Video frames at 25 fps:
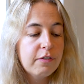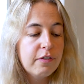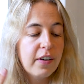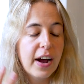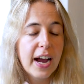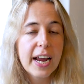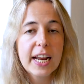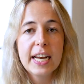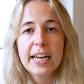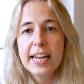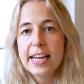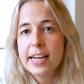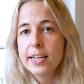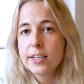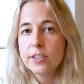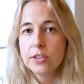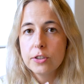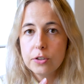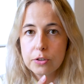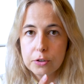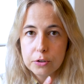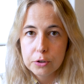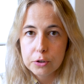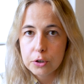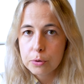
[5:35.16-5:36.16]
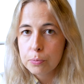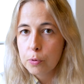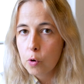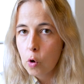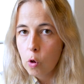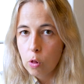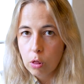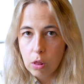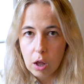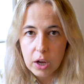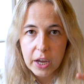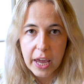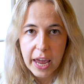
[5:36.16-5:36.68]
finding
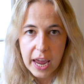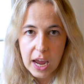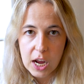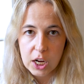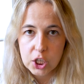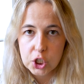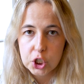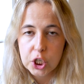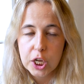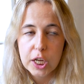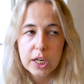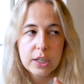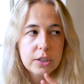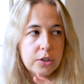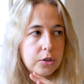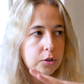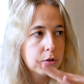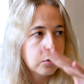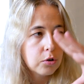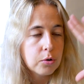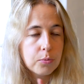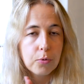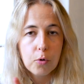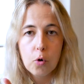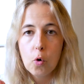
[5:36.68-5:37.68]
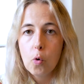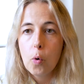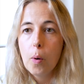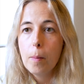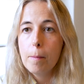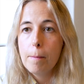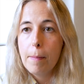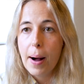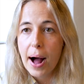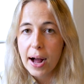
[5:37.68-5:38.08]
suitable location, suitable